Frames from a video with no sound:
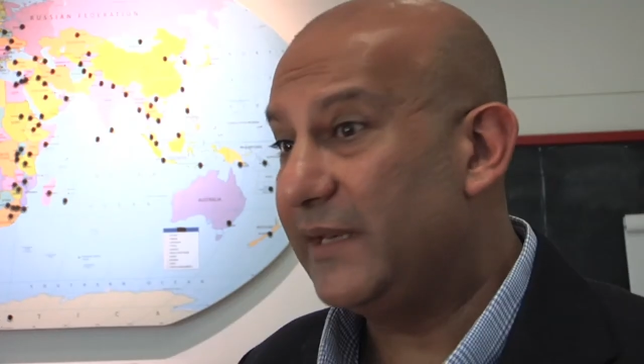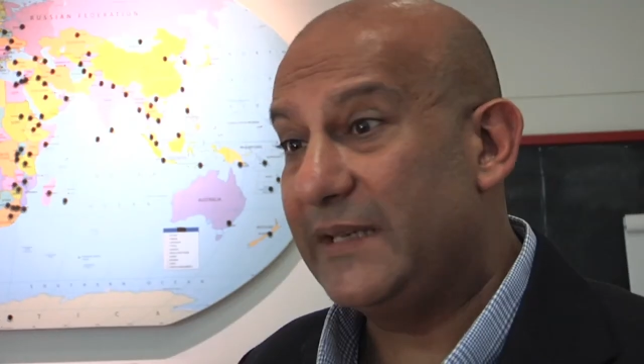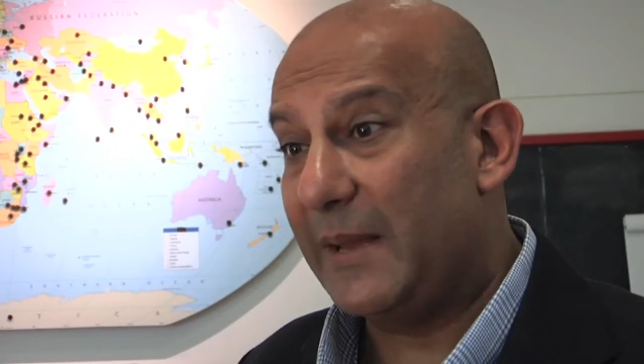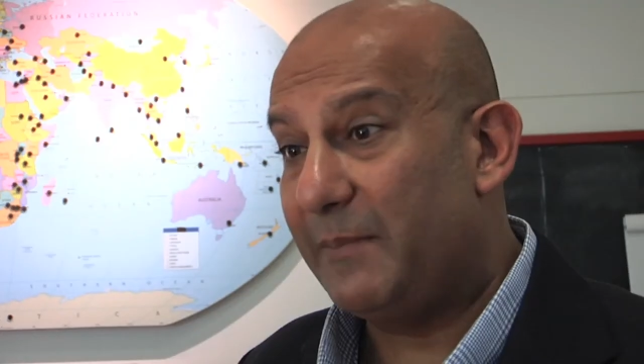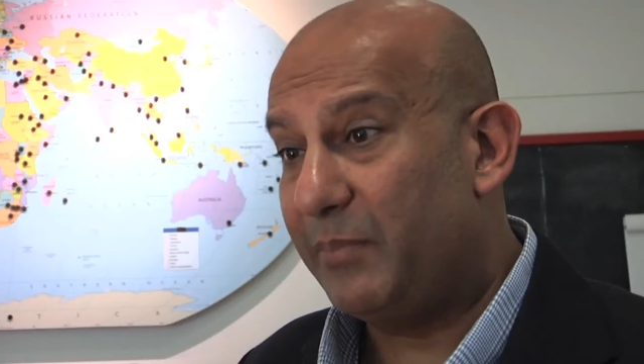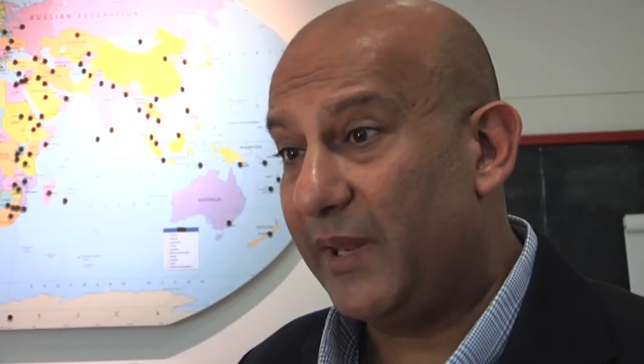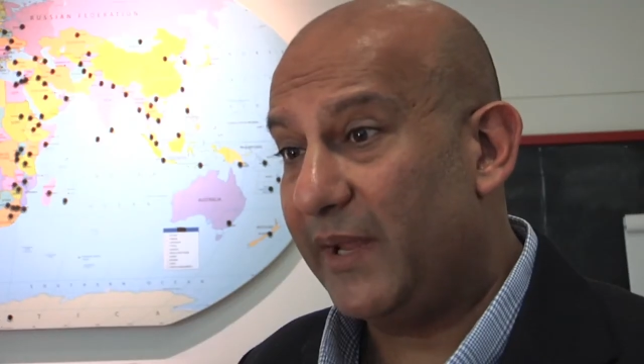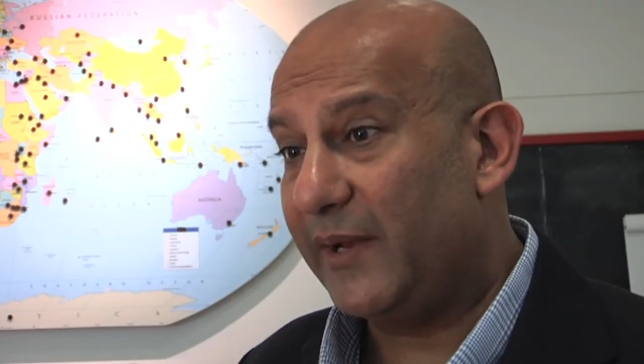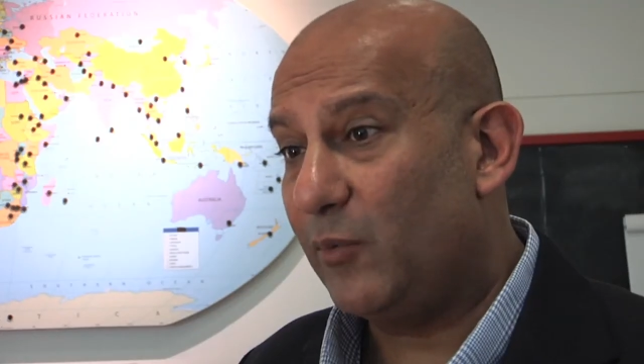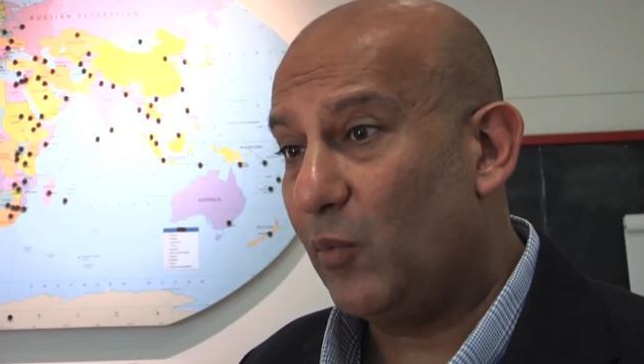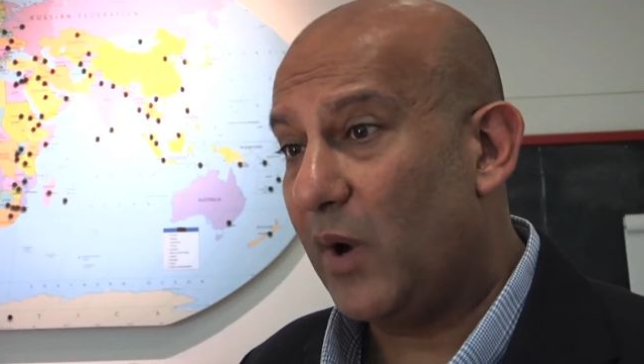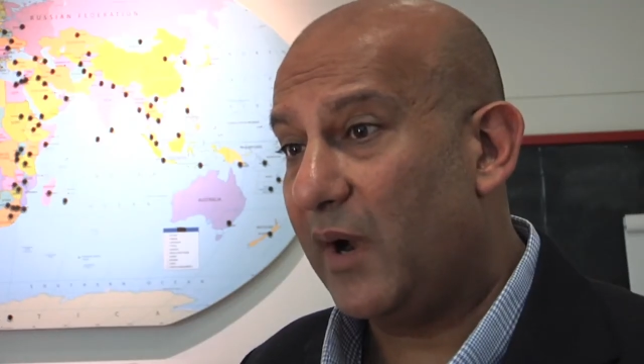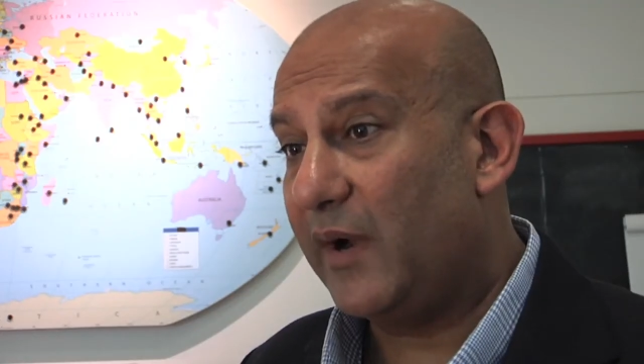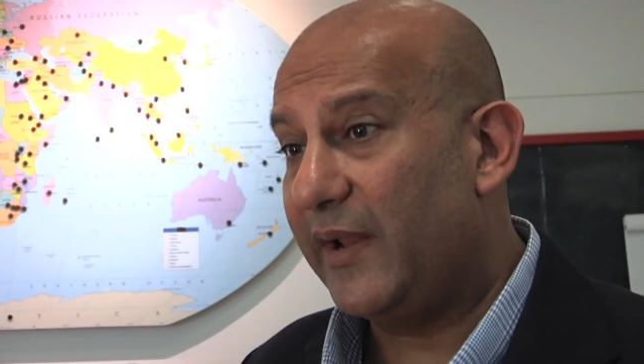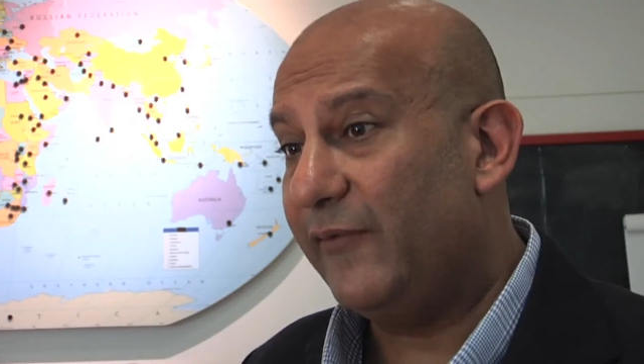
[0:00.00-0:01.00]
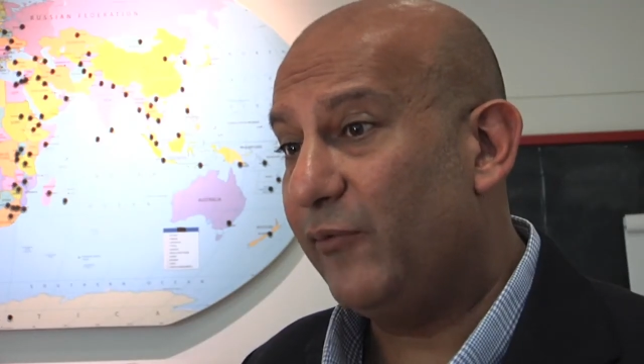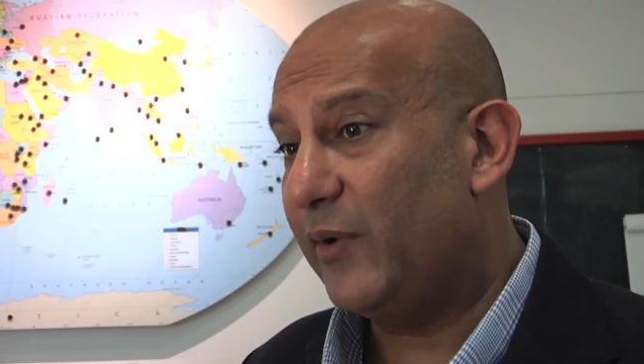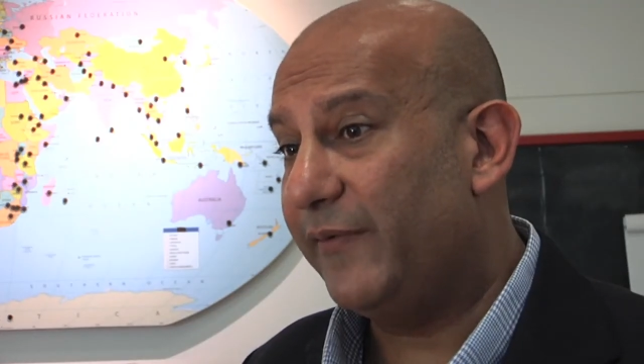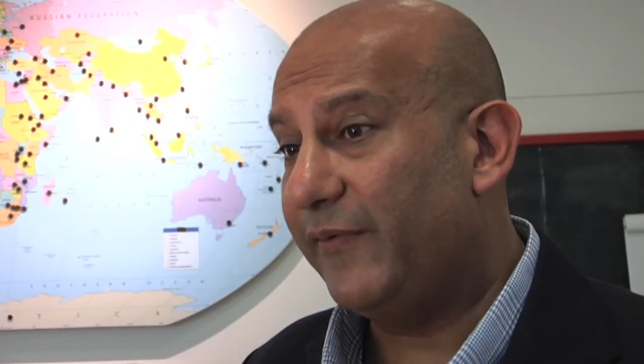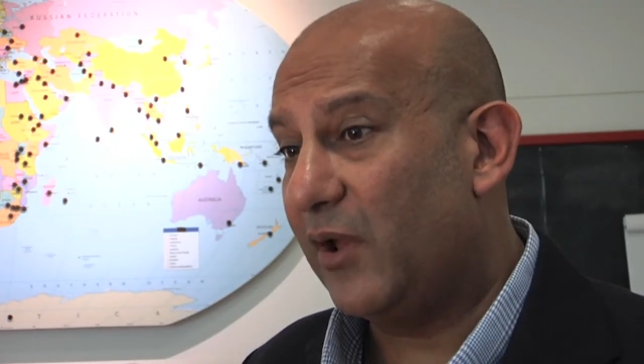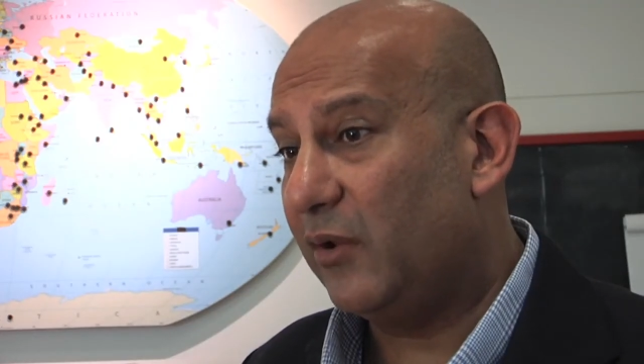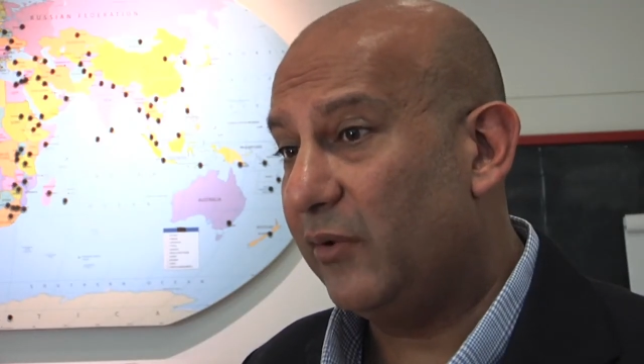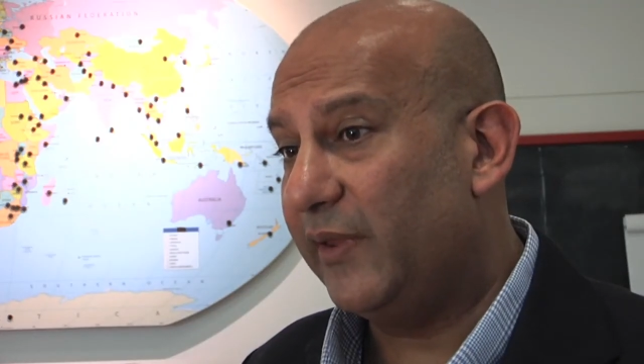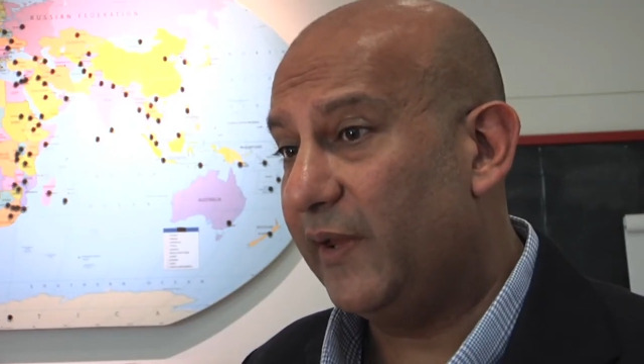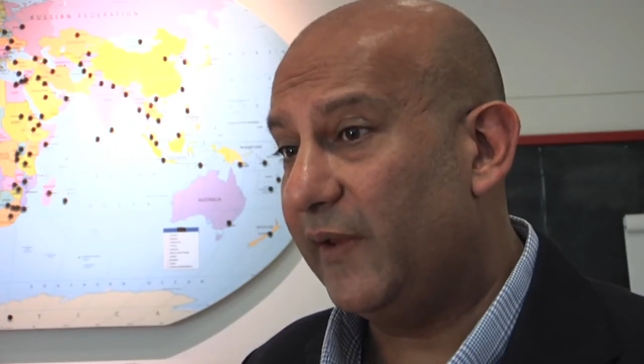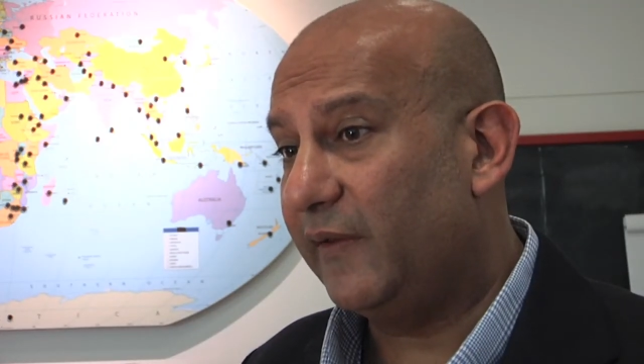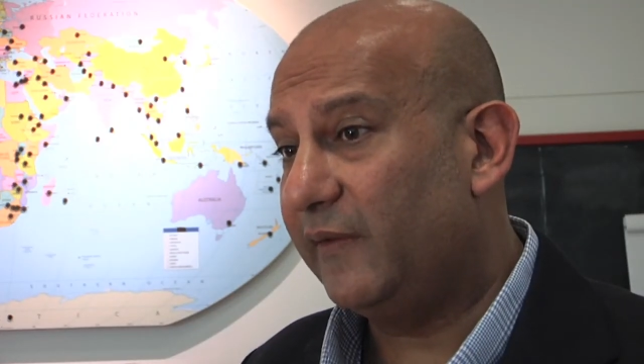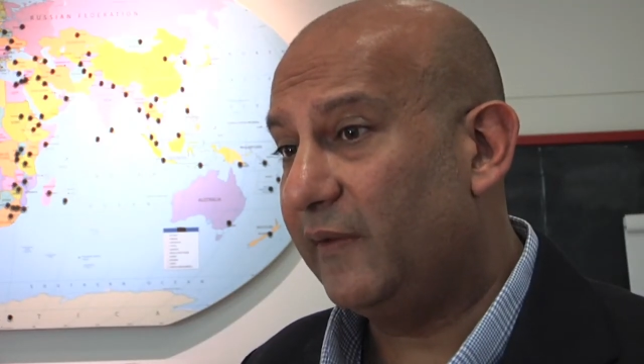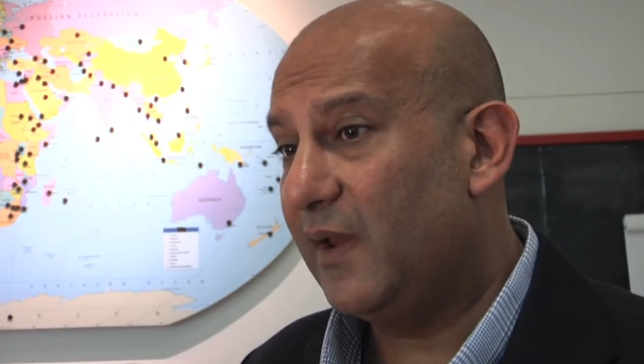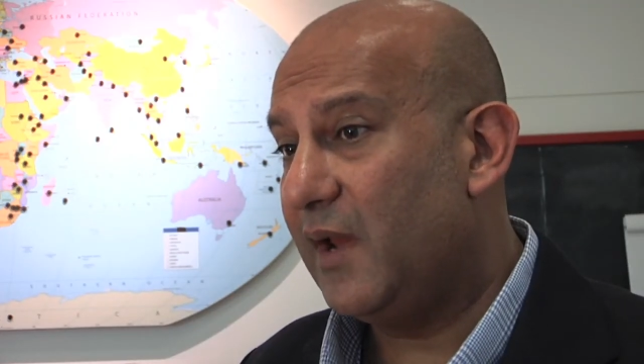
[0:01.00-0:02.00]
template where if we follow
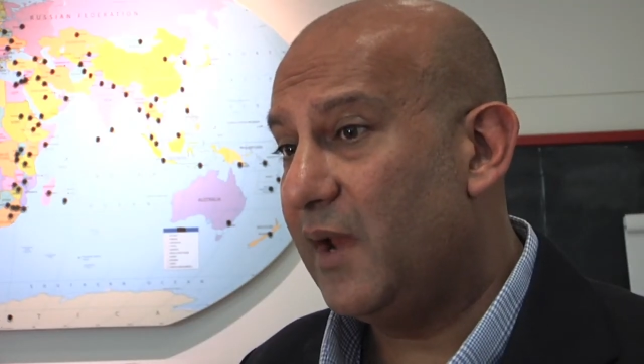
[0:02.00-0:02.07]
this,